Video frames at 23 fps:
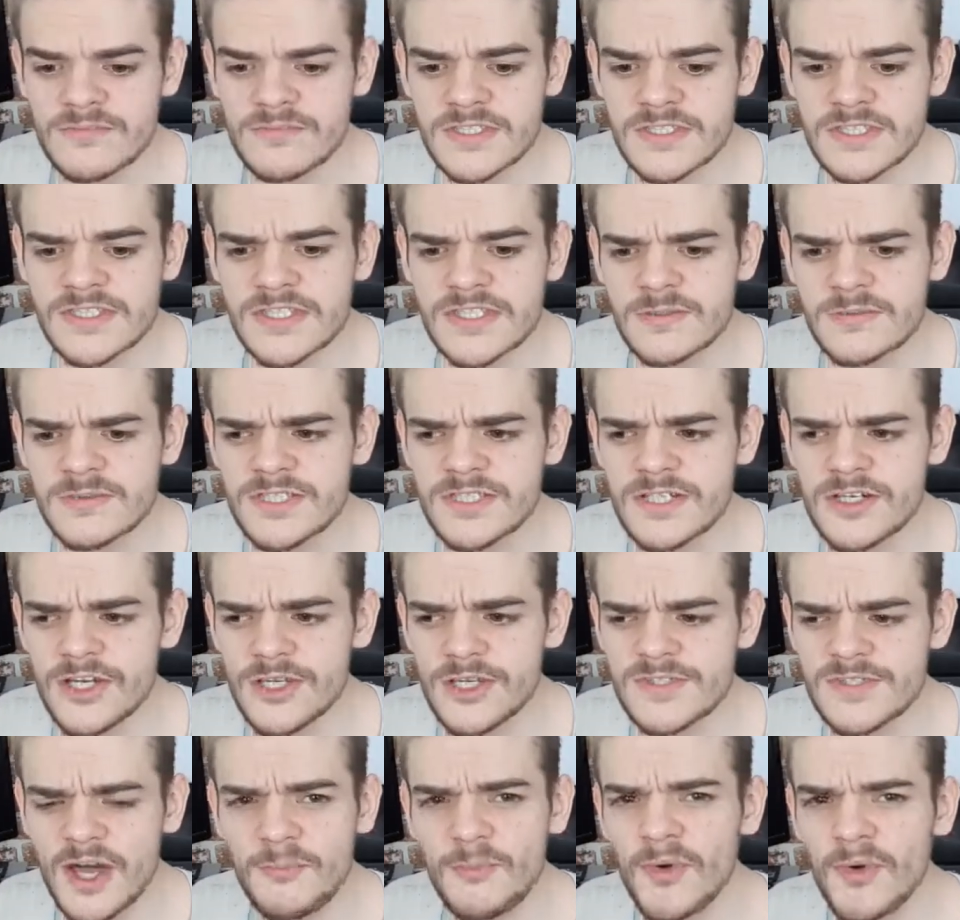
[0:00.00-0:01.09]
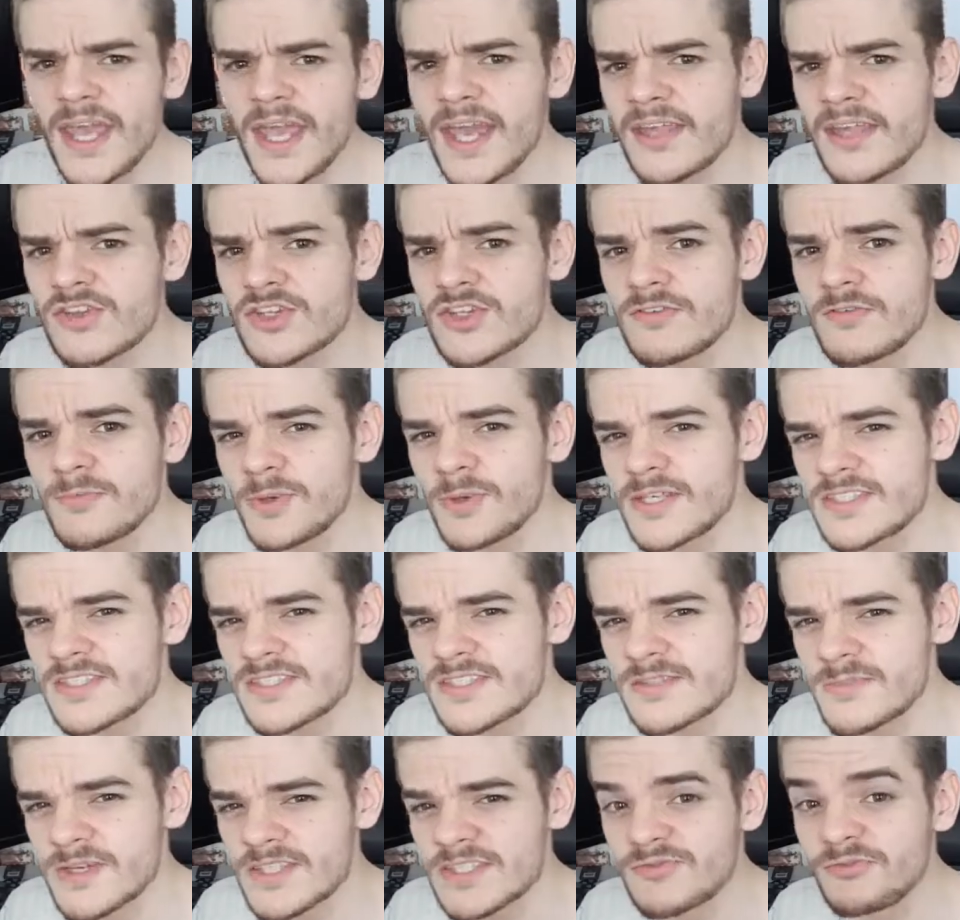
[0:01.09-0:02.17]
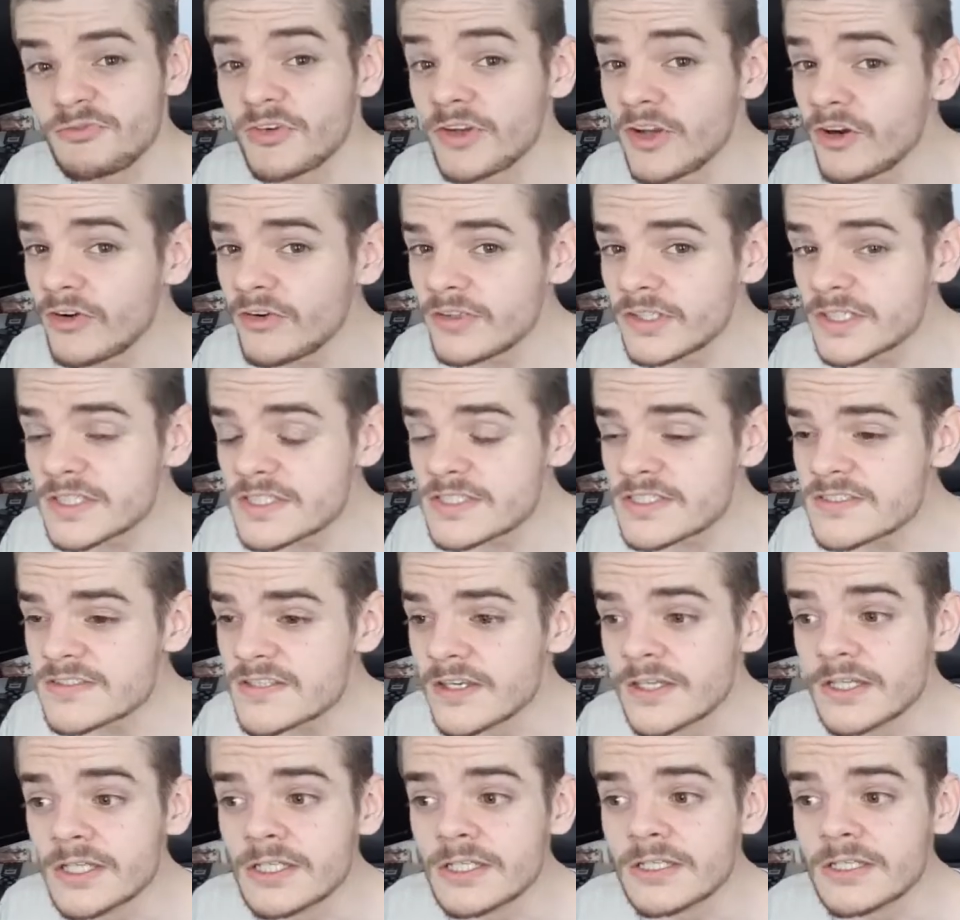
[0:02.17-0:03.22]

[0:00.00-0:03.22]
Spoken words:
Sometimes I might actually place them as vlogs.